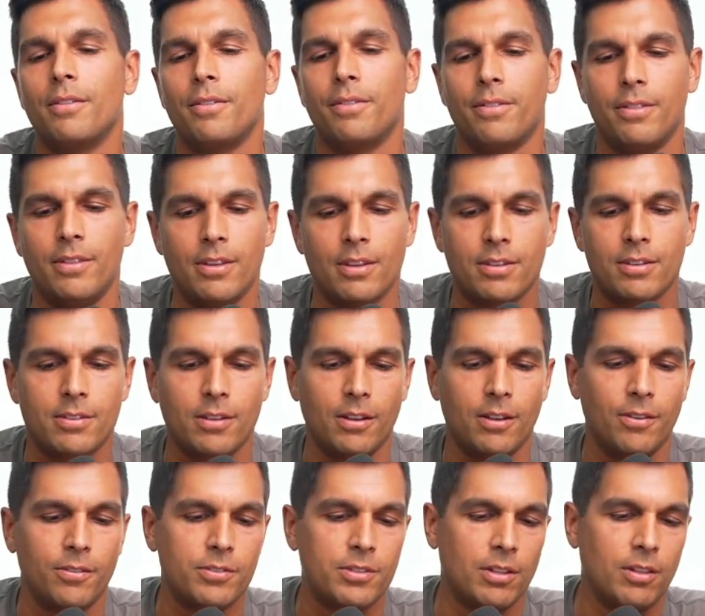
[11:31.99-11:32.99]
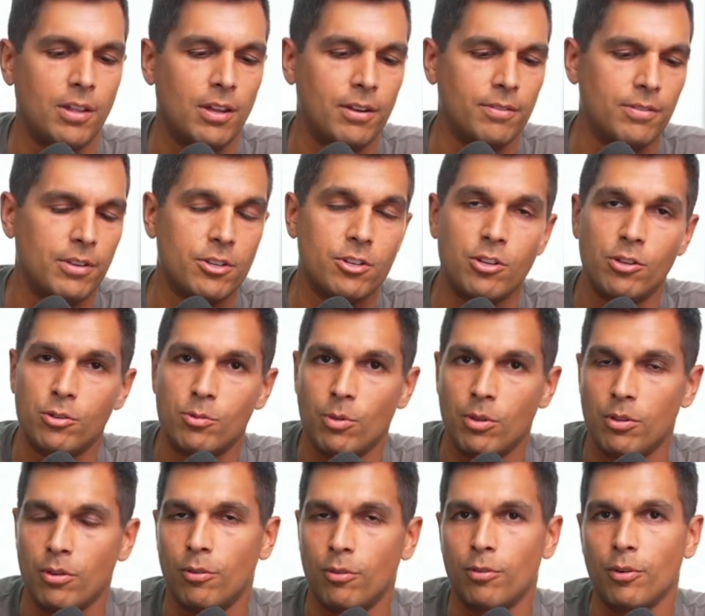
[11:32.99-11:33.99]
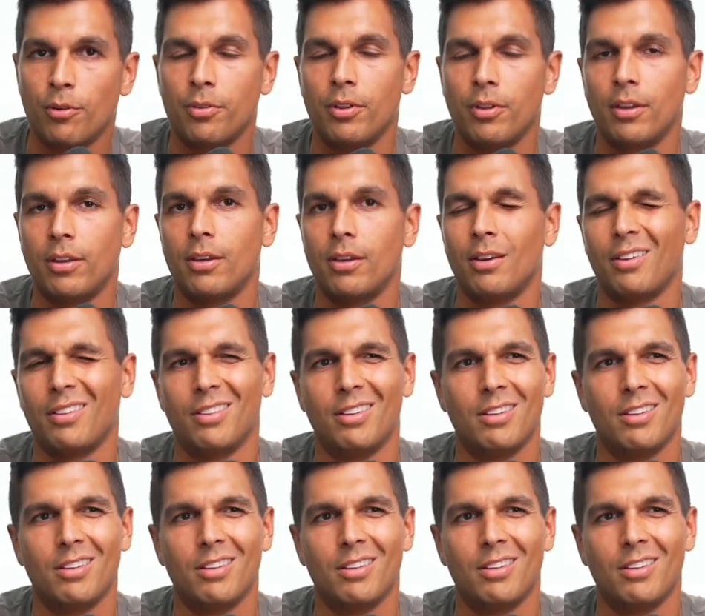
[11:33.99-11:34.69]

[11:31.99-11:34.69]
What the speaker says: This solves a lot of issues with overthinking.